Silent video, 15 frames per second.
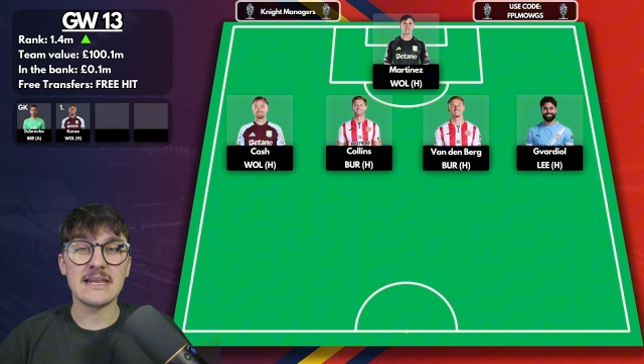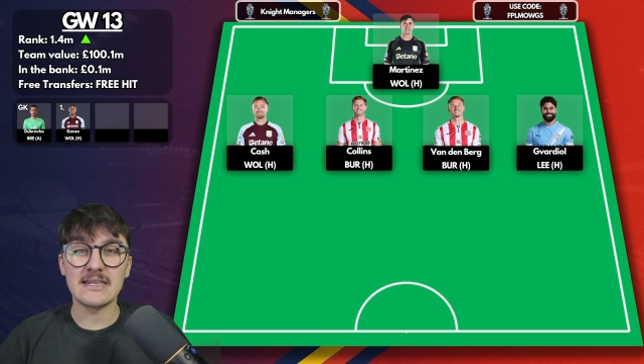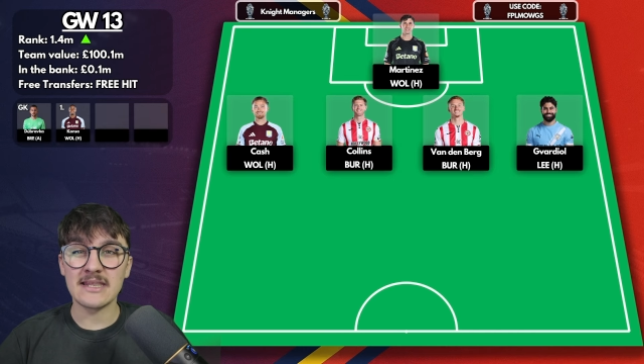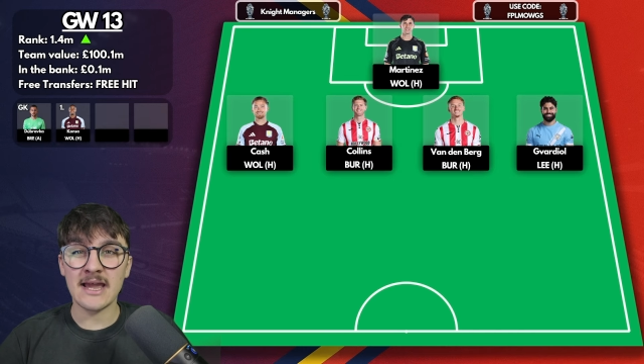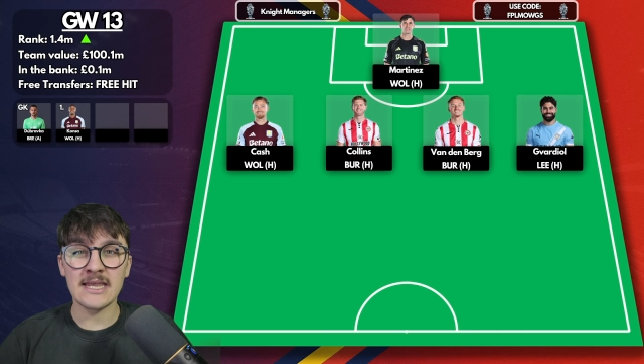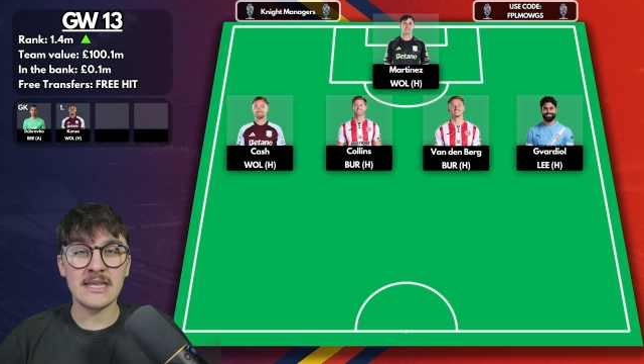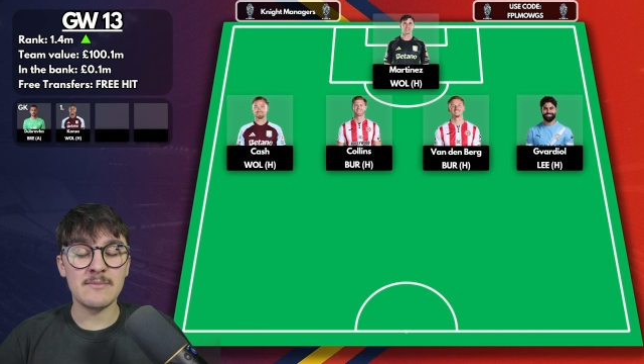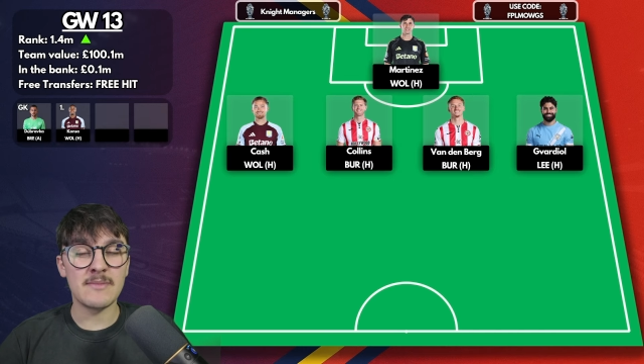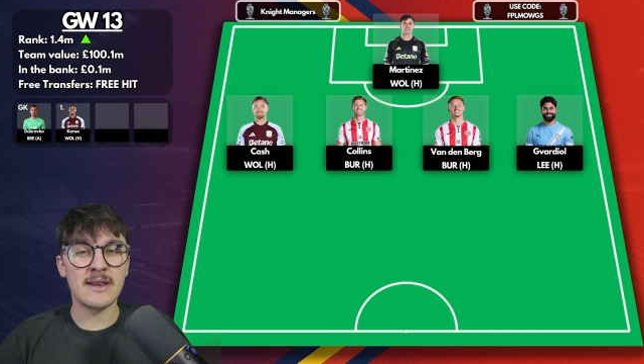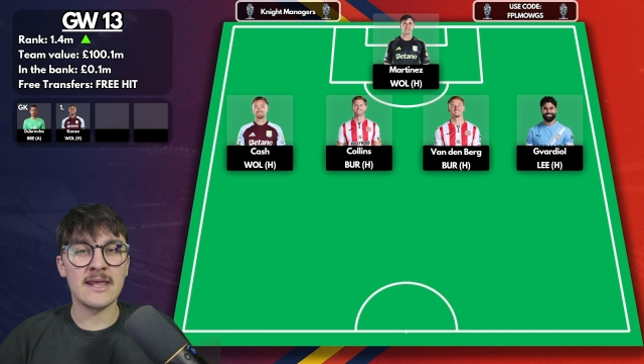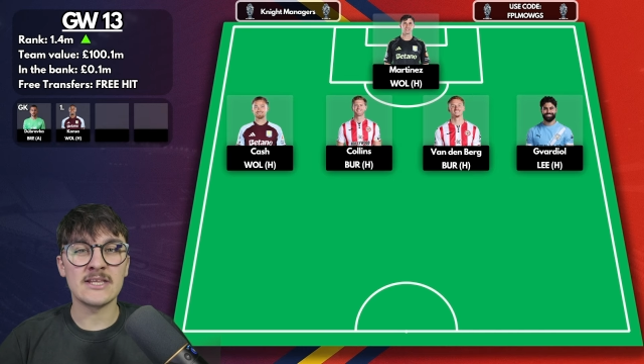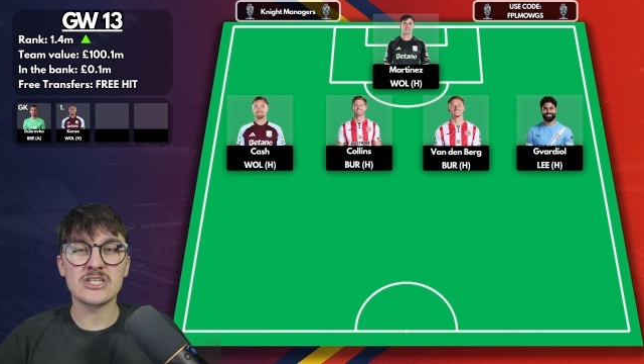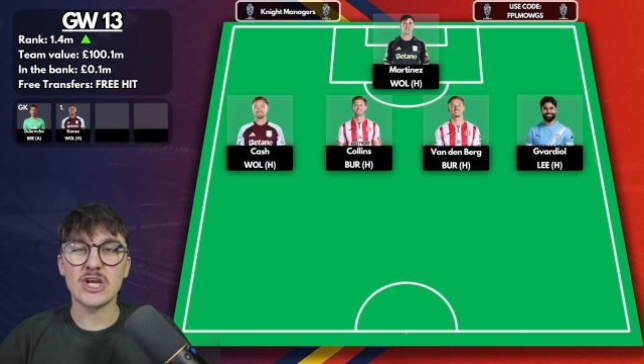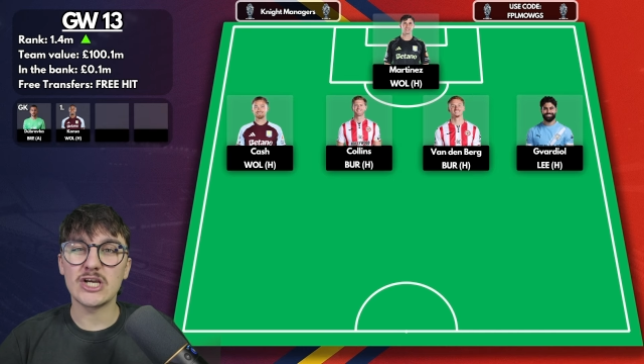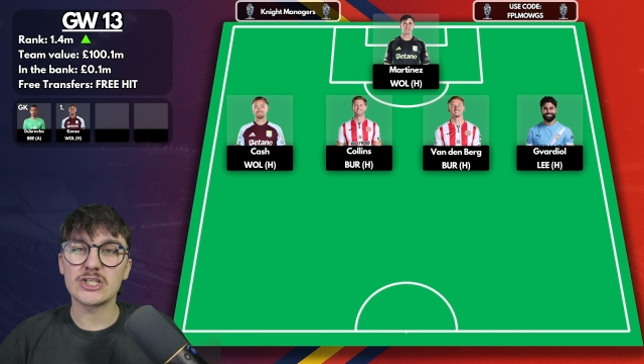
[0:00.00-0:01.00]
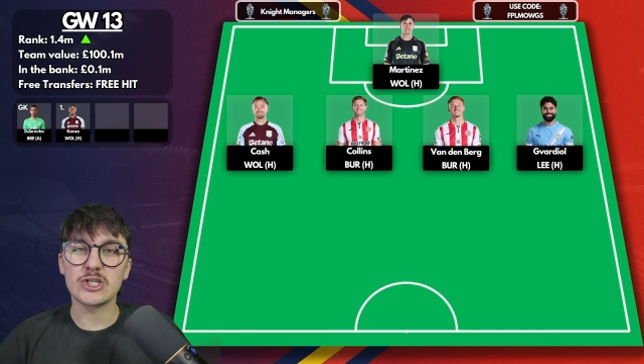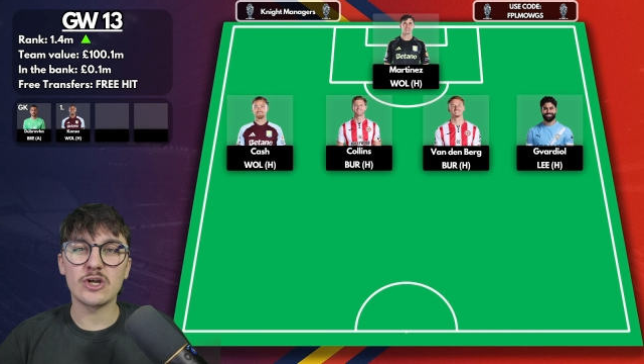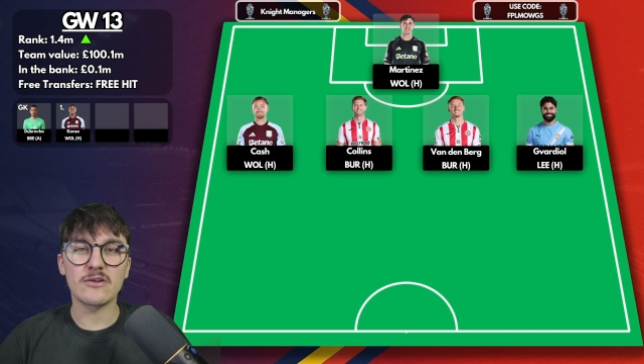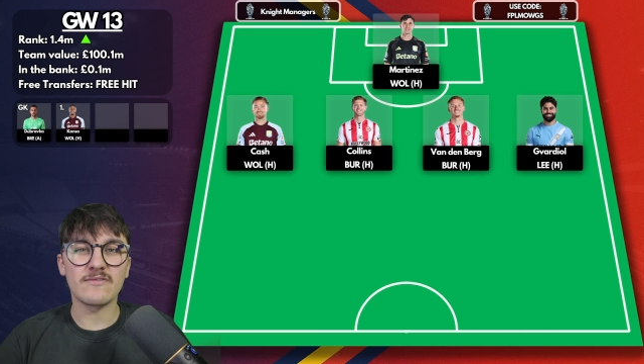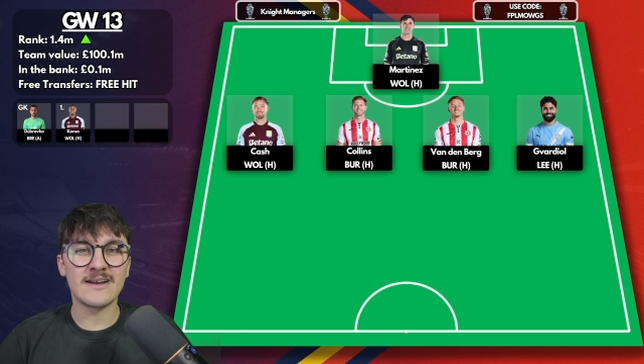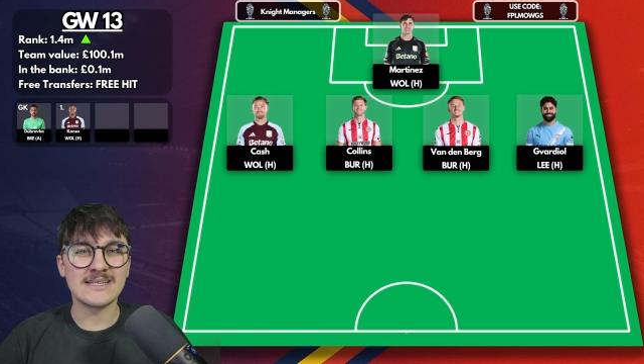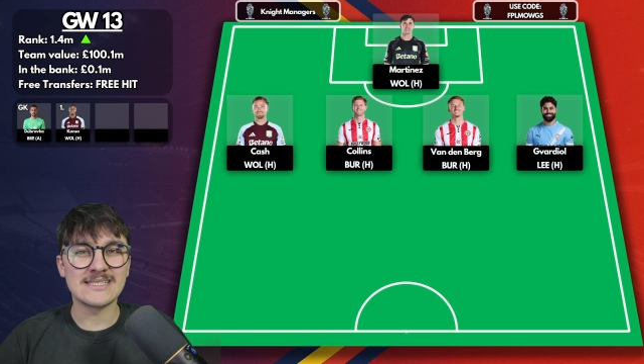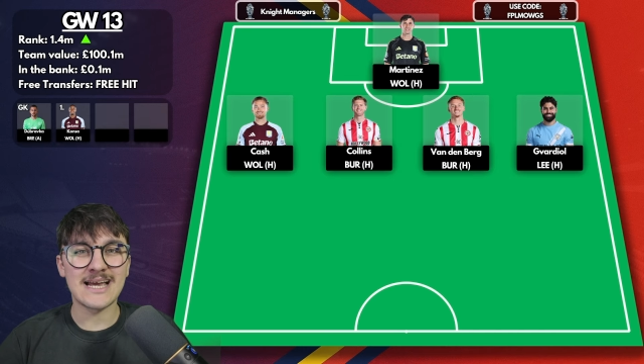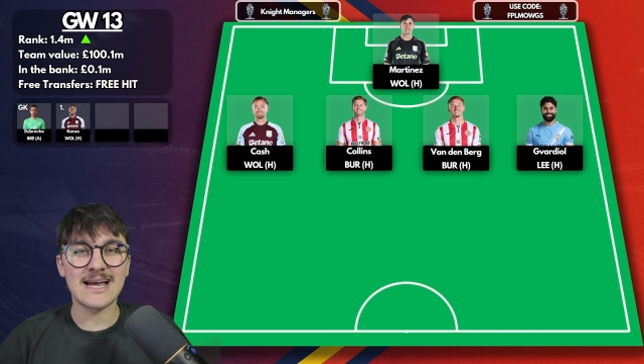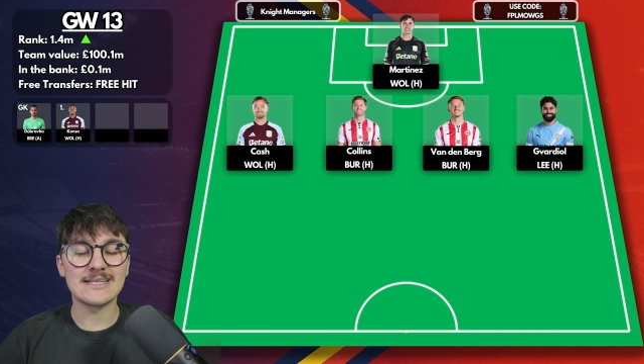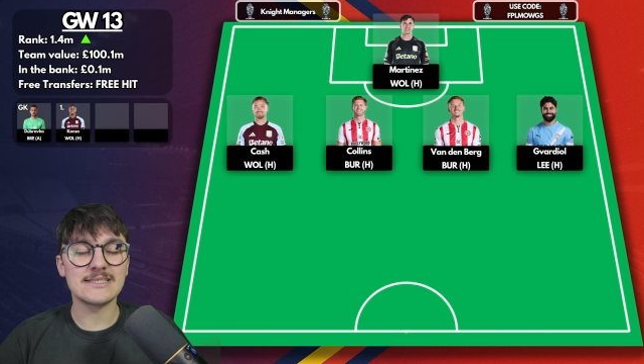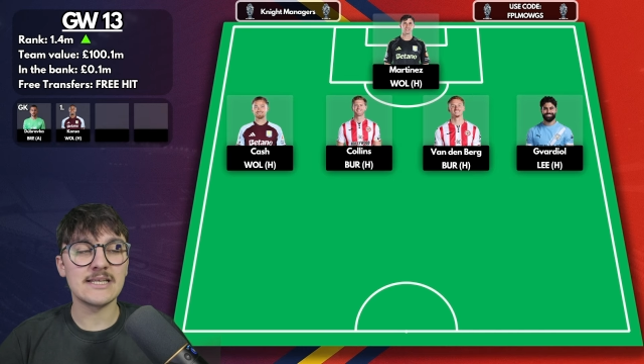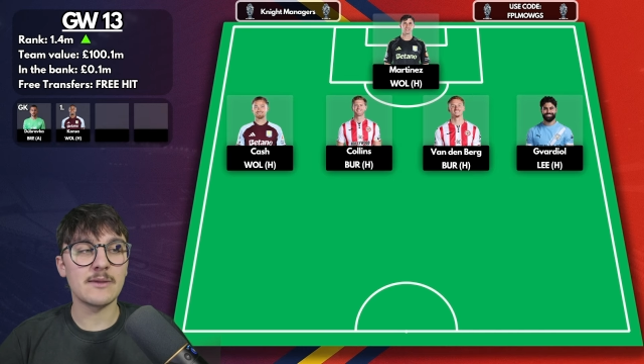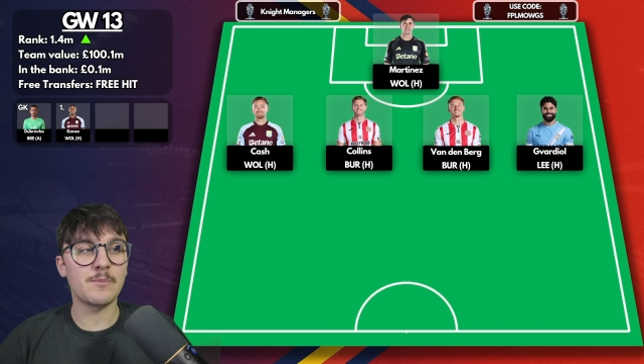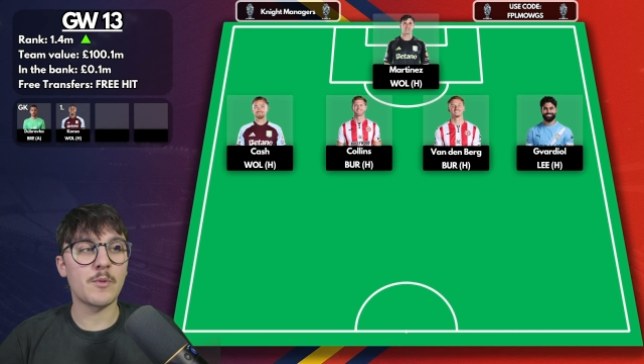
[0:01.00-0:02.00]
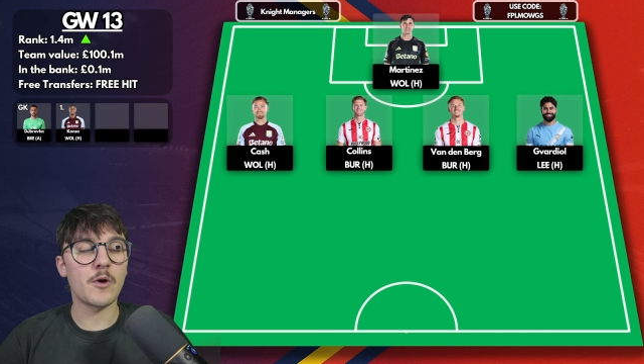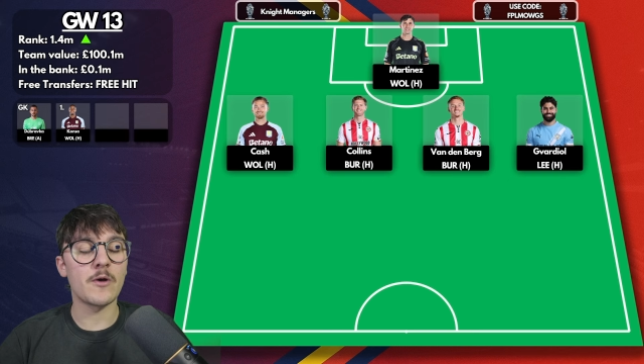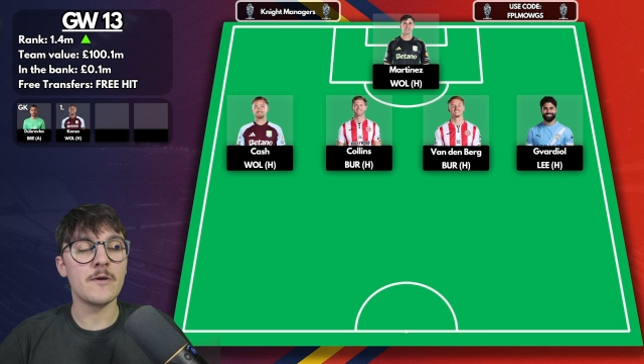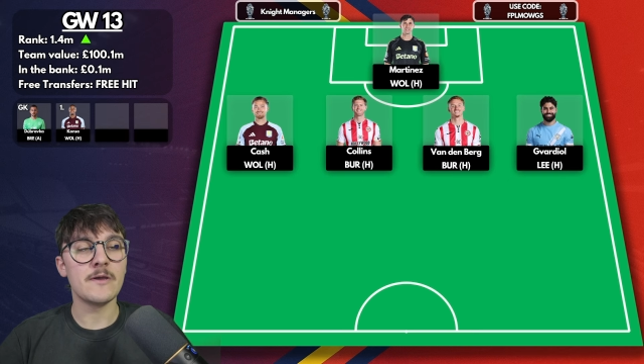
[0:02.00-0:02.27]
90 minutes has looked fantastic, but